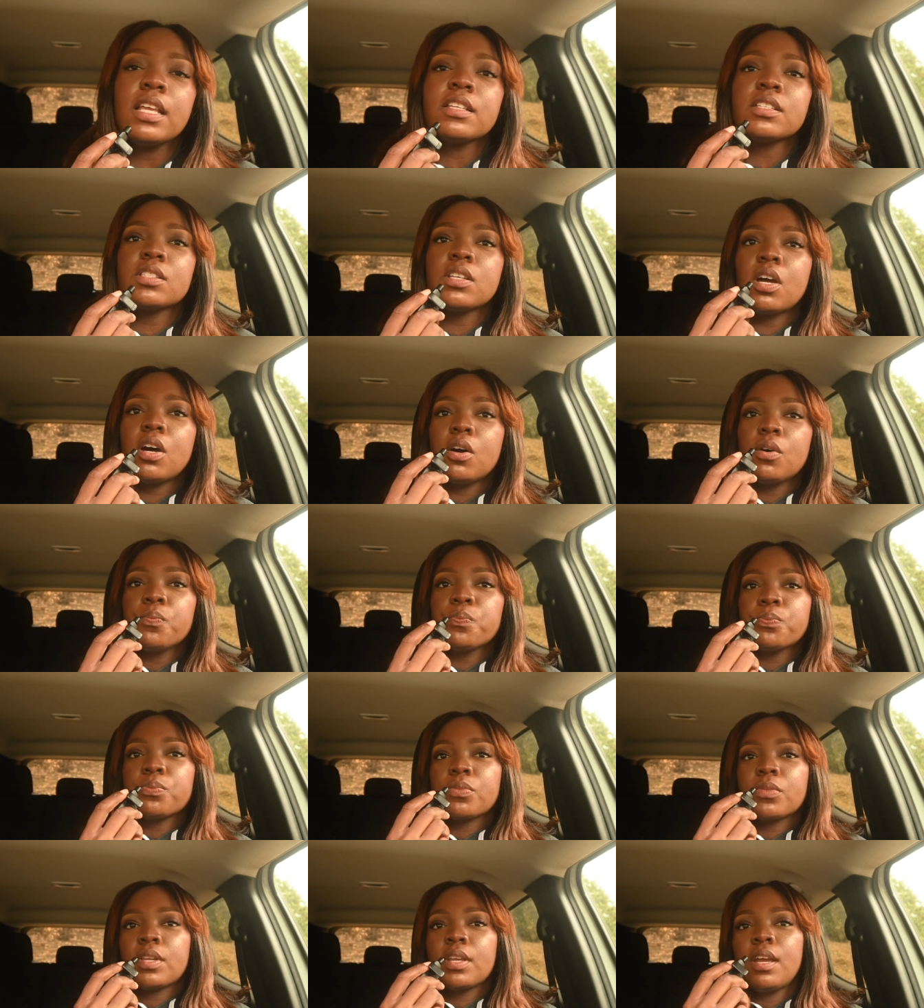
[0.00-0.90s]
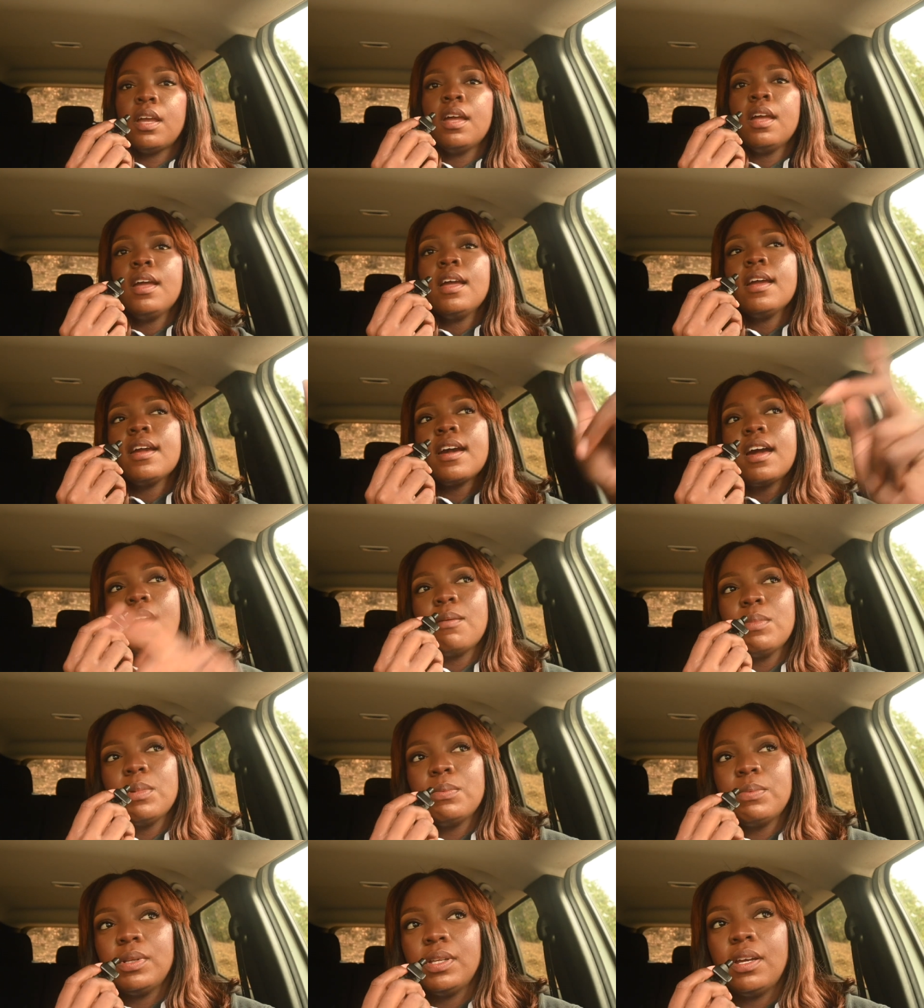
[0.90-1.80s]
So,
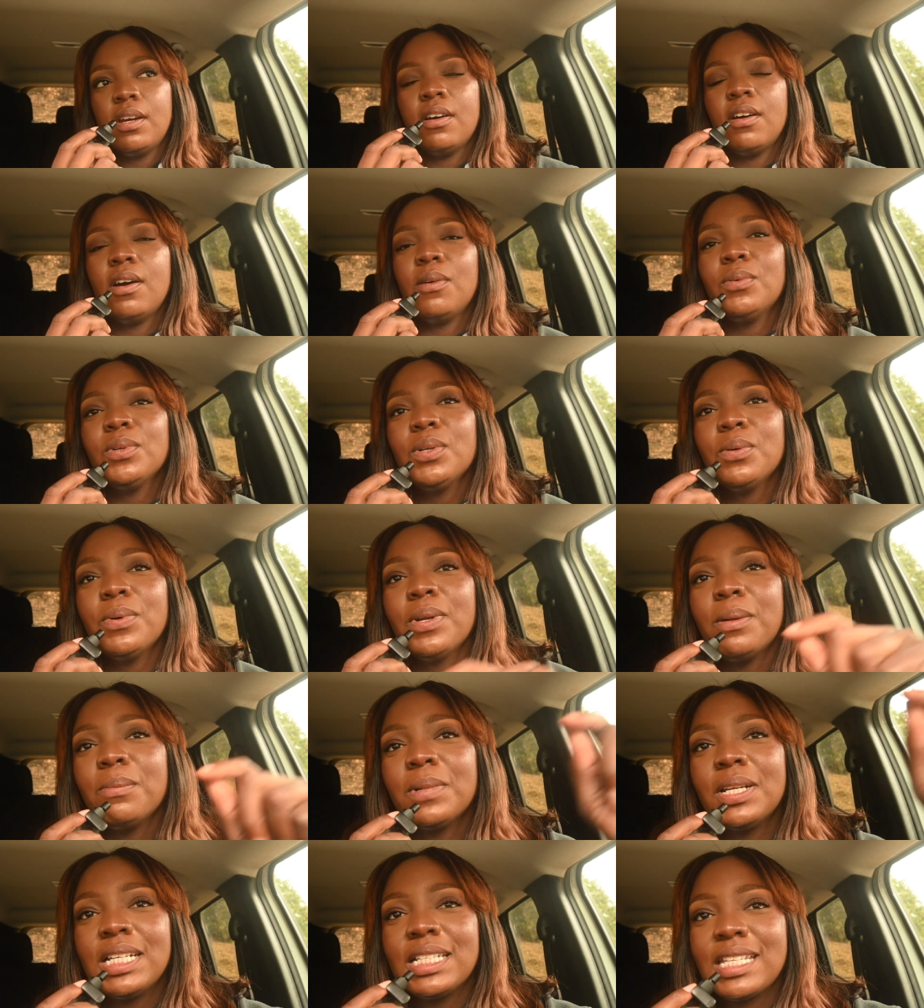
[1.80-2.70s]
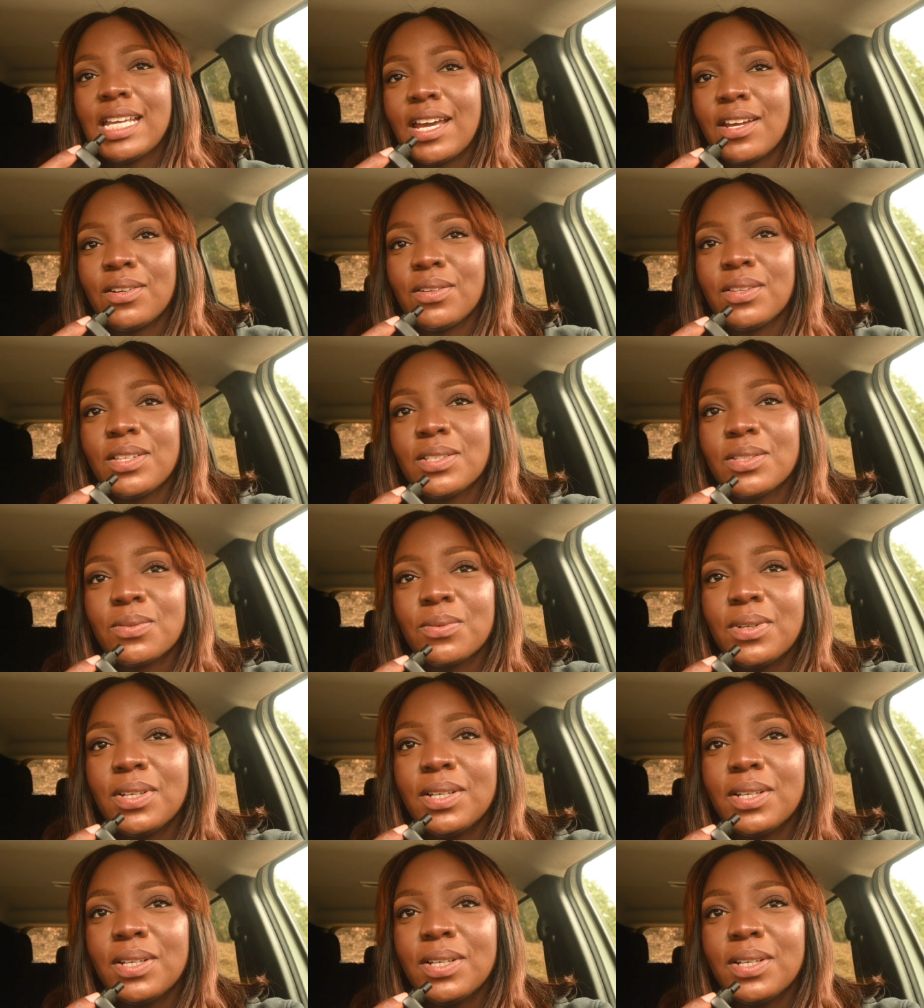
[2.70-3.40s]
comment below. I wonder what I'm gonna title this